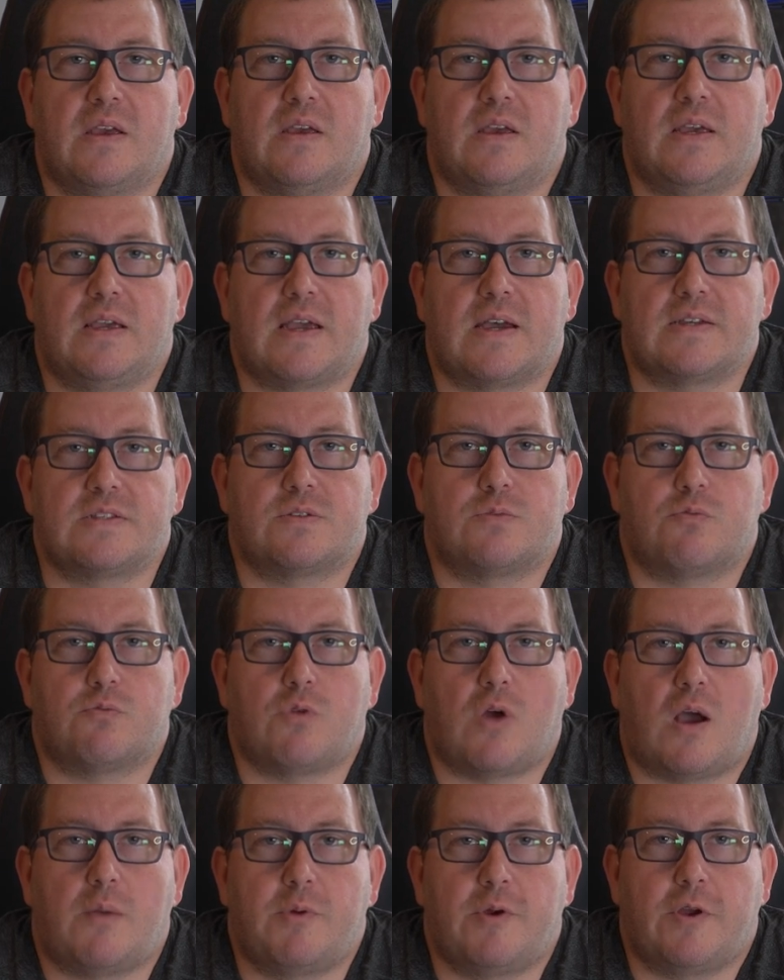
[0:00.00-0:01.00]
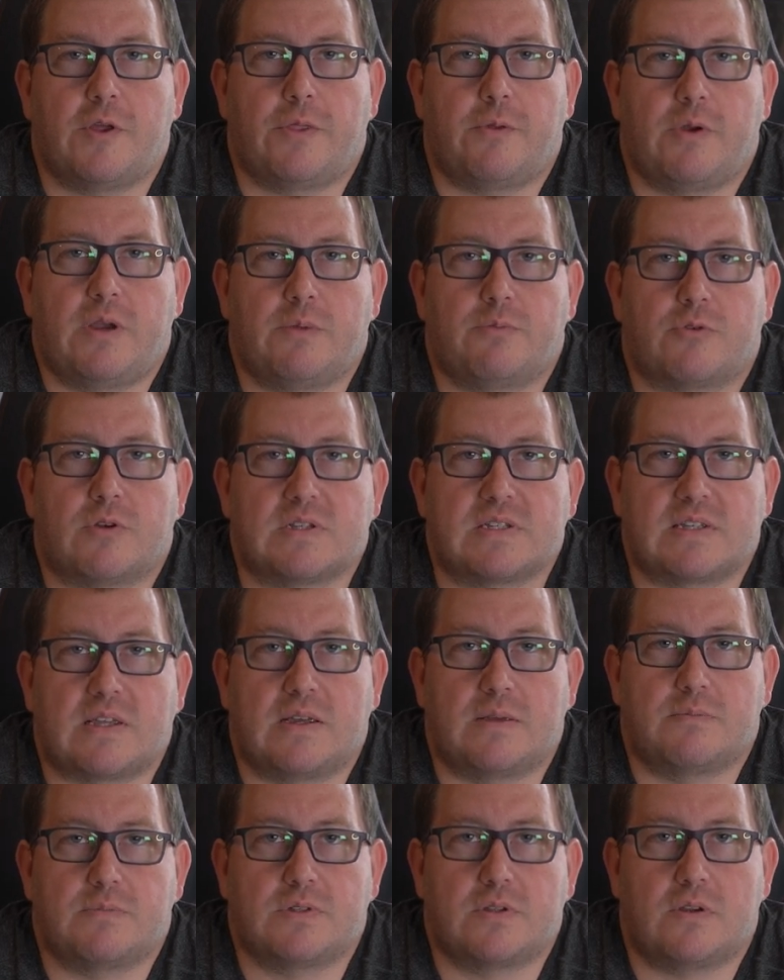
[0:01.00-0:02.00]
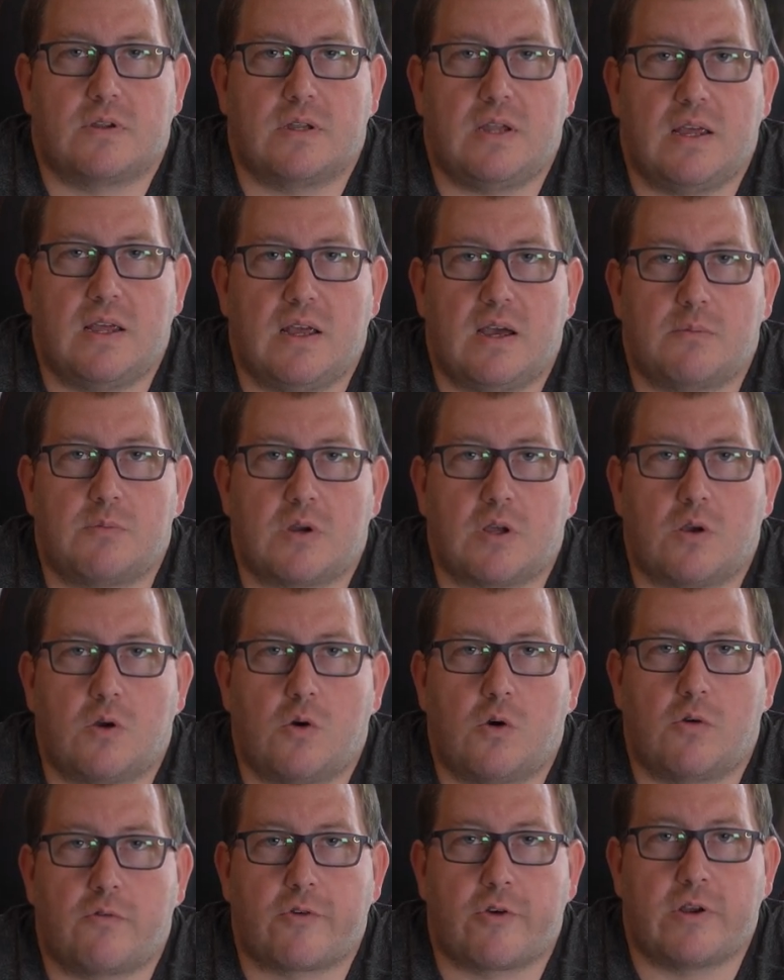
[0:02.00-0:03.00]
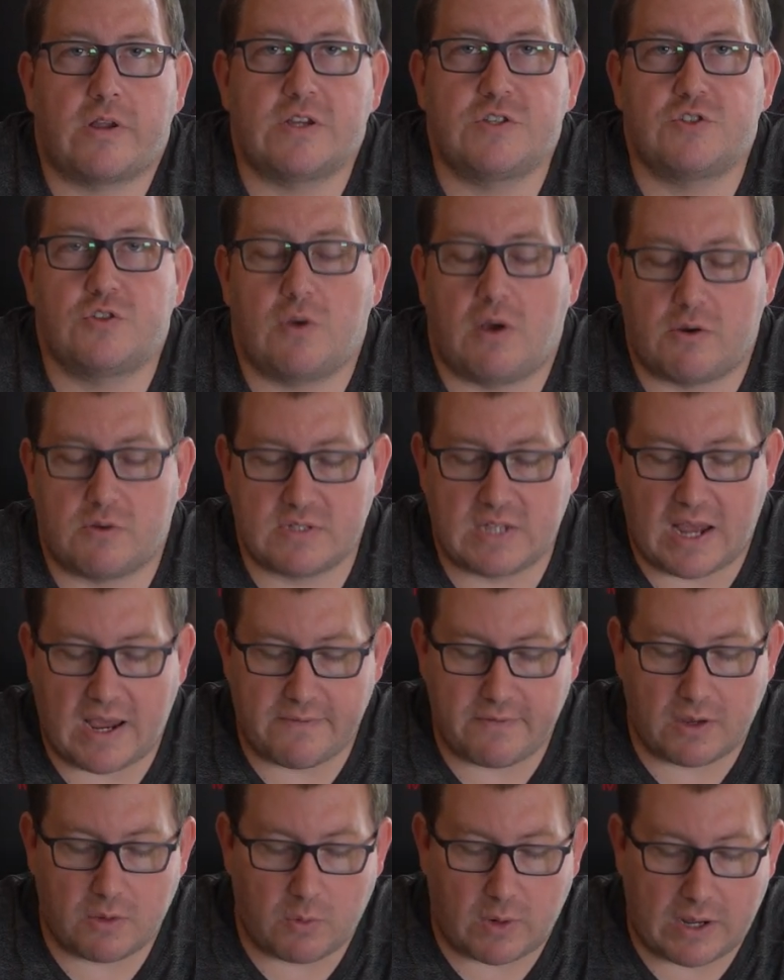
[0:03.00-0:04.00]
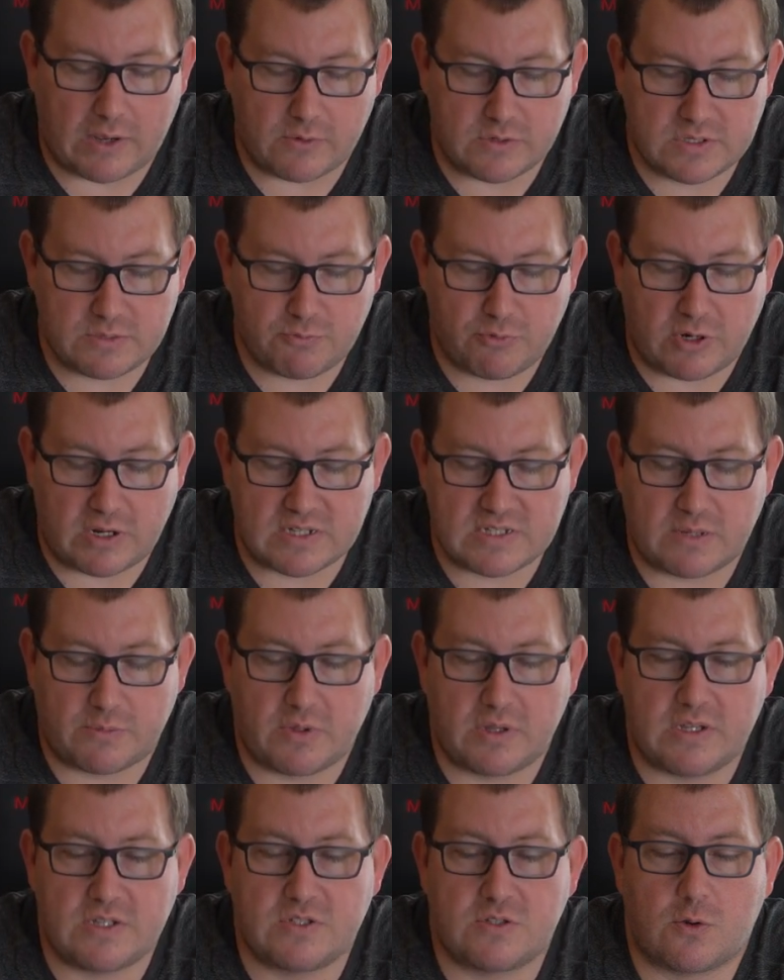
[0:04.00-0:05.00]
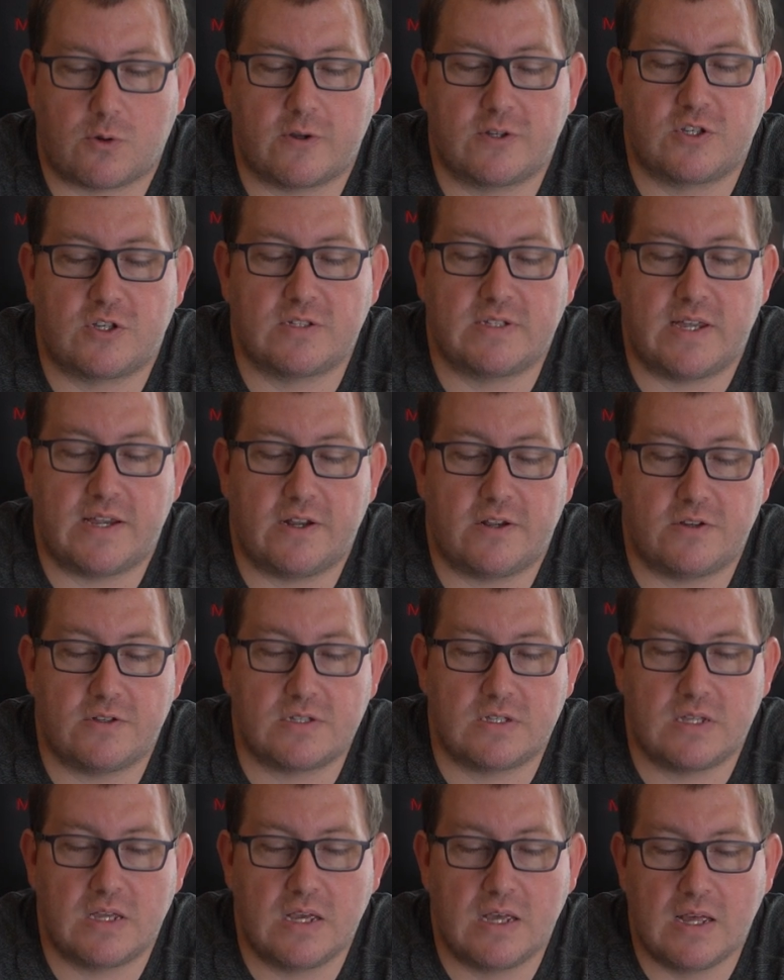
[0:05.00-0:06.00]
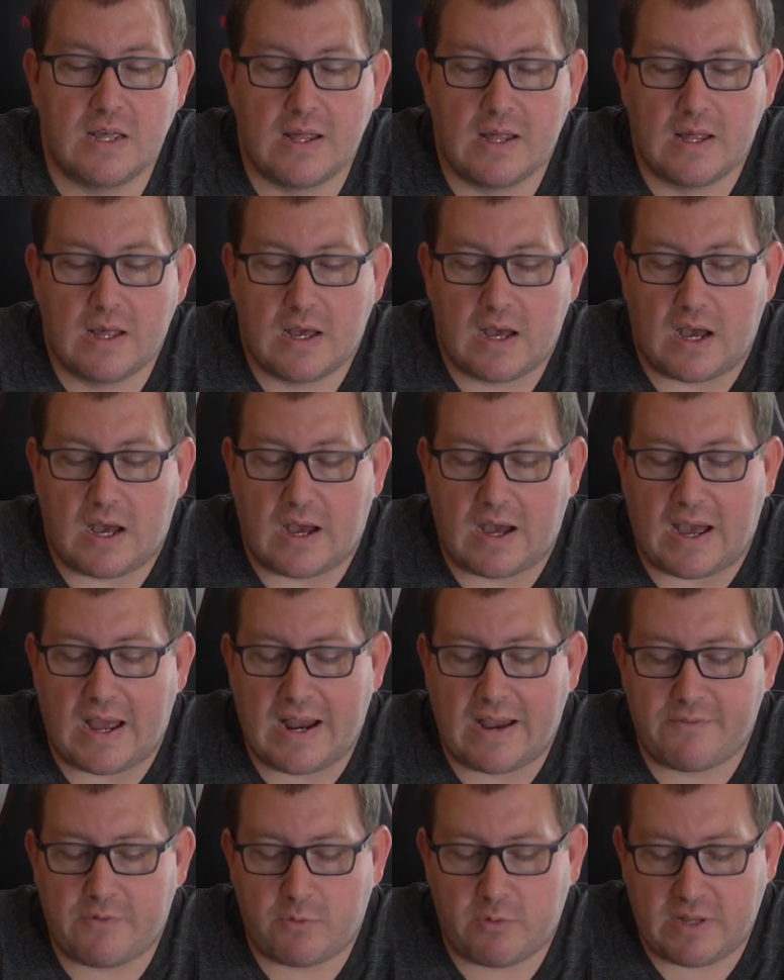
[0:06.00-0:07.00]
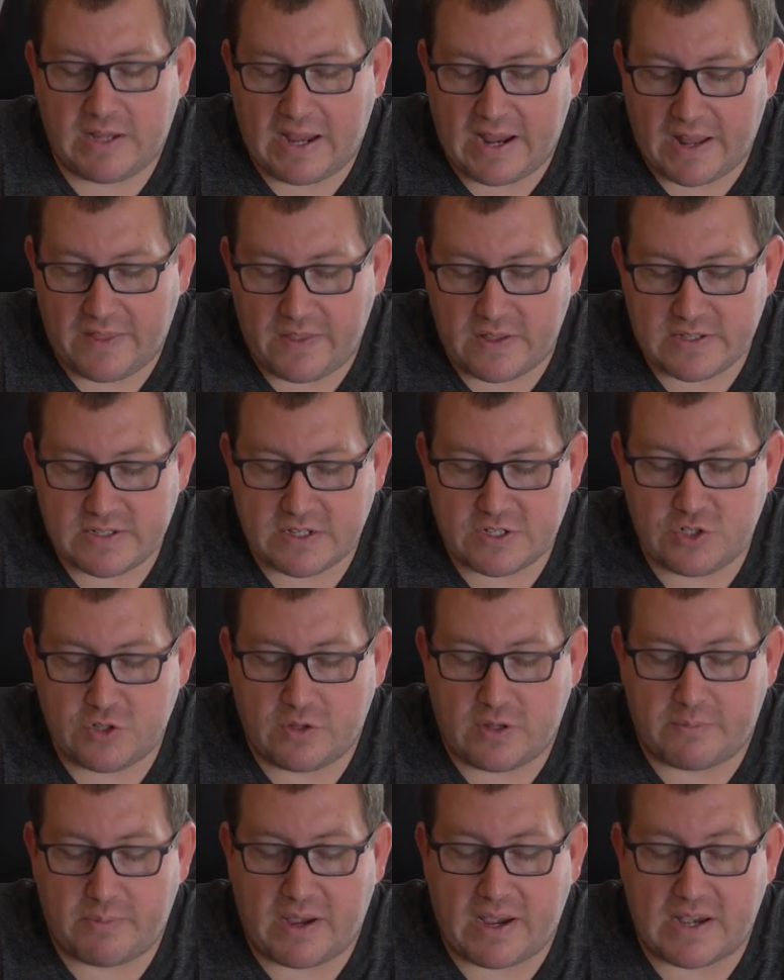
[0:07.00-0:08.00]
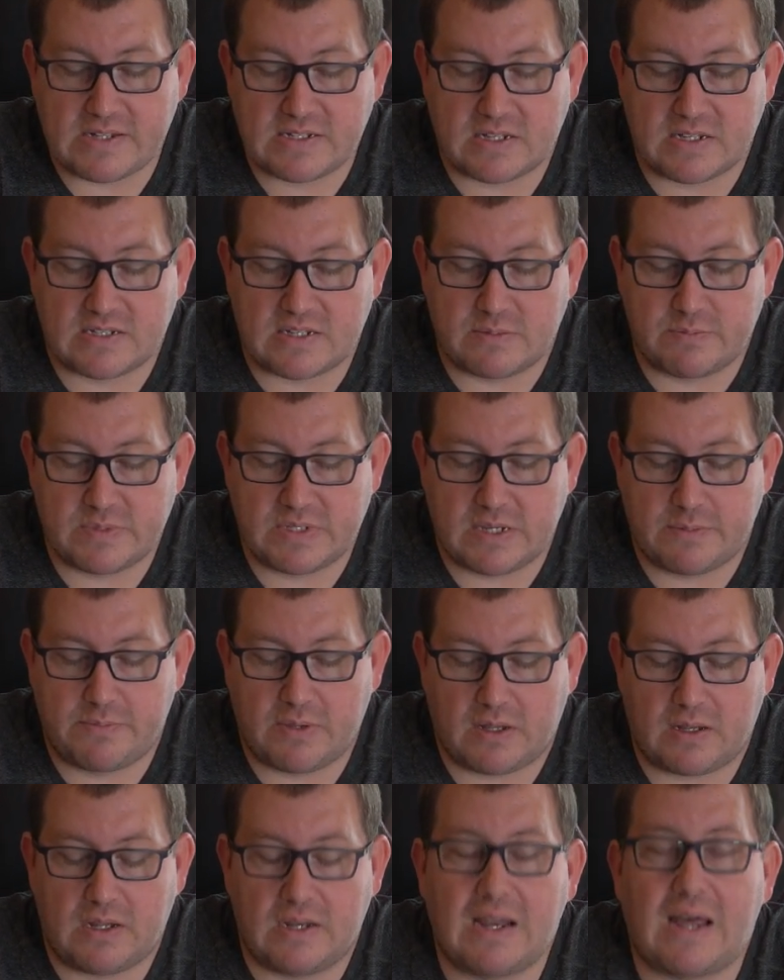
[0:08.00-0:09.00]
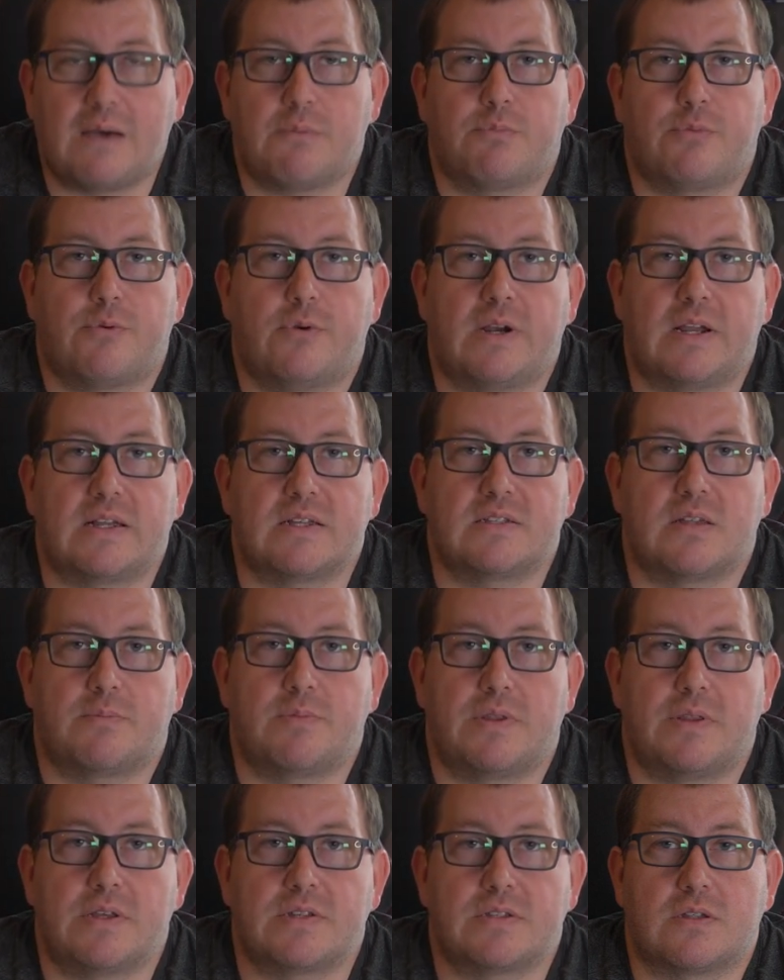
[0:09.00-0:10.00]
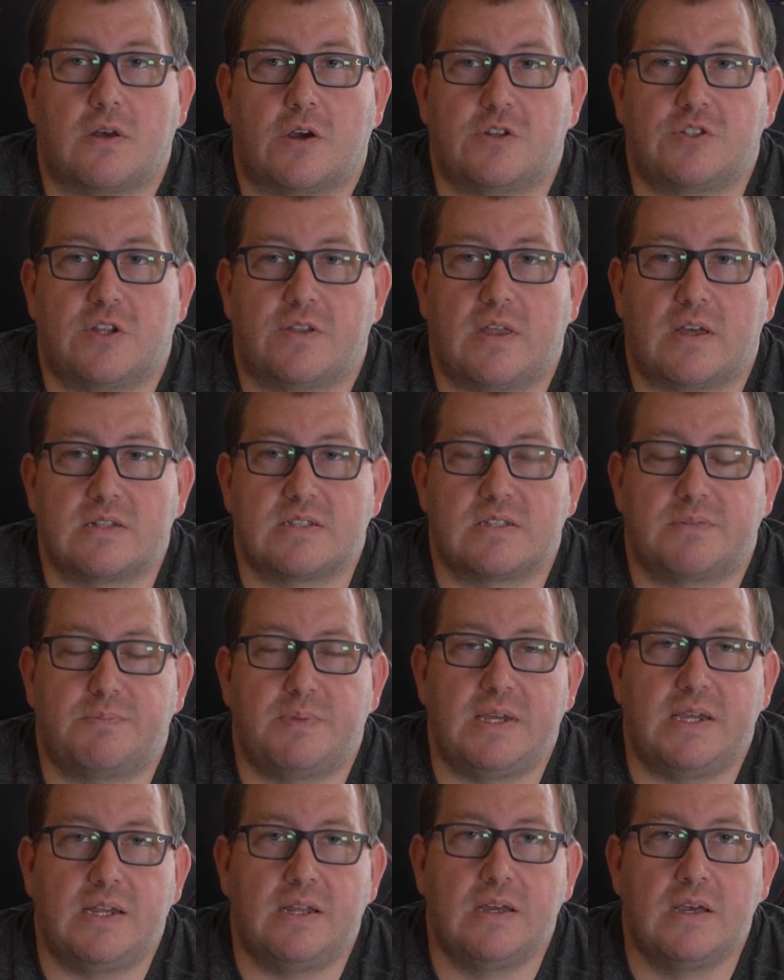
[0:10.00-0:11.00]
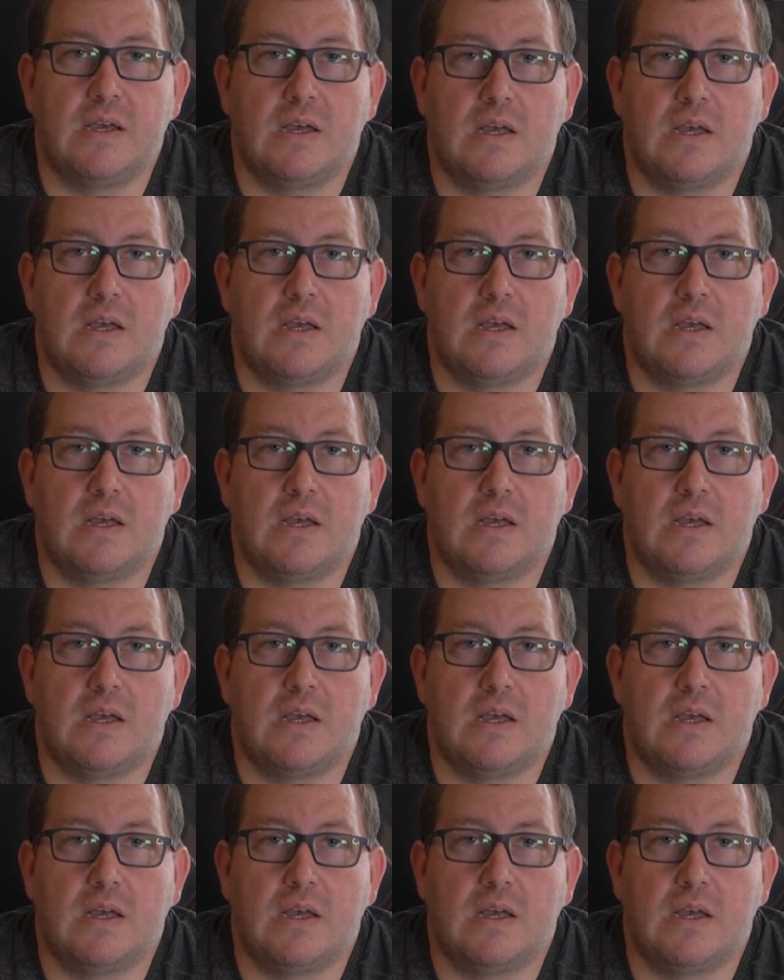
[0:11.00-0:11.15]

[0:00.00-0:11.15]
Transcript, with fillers: Hey guys, Rob here at 3D Printscape. So today I'm going to go over an issue I was having when I was printing some of these storage containers. I haven't really had this issue in the past because I'm typically not printing something this large at that speed,